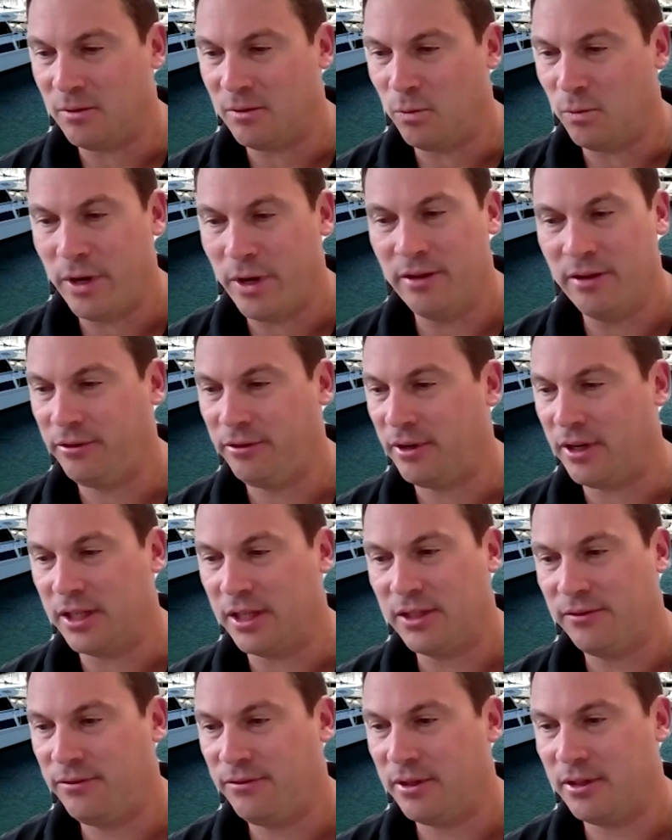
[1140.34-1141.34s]
winner for
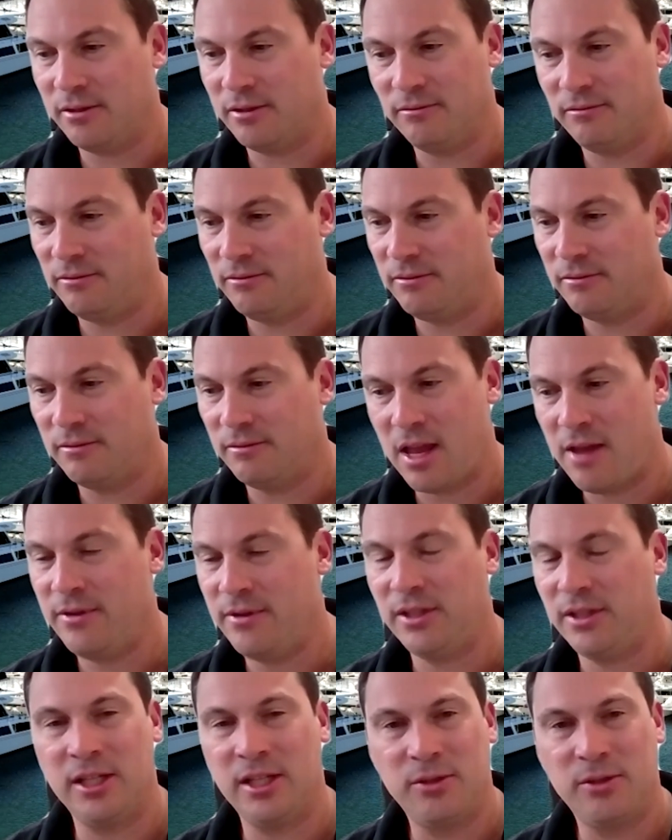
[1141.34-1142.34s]
us ever
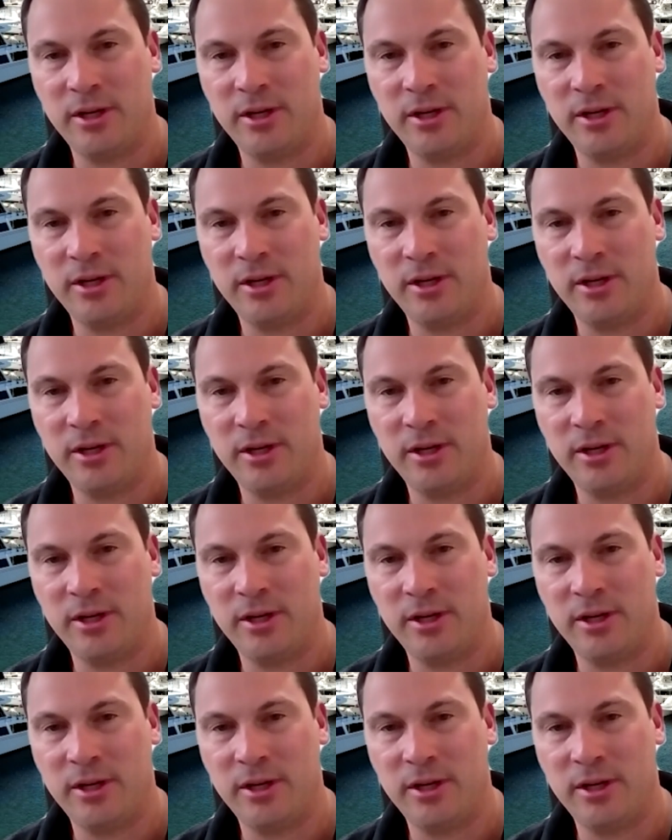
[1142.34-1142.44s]
since